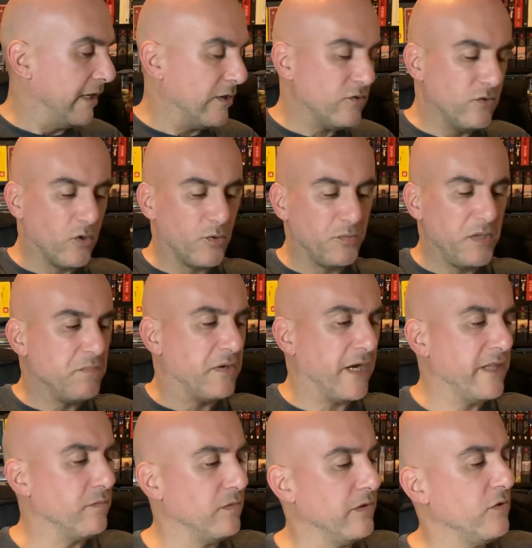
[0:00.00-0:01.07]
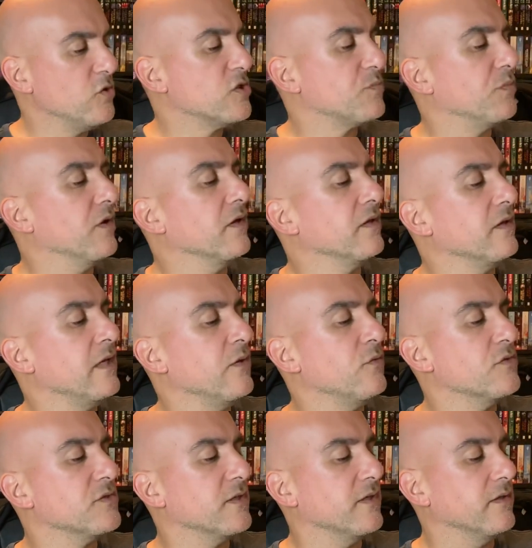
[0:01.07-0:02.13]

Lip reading: don't normally buy them loose, but he's